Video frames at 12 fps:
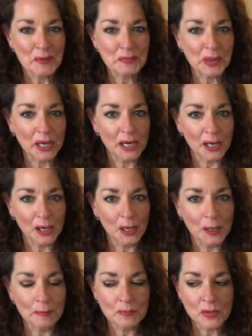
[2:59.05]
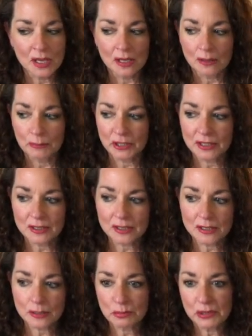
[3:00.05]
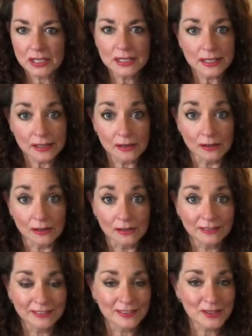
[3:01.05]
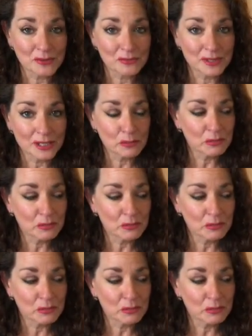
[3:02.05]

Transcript: but um, but this is a big deal. It's a really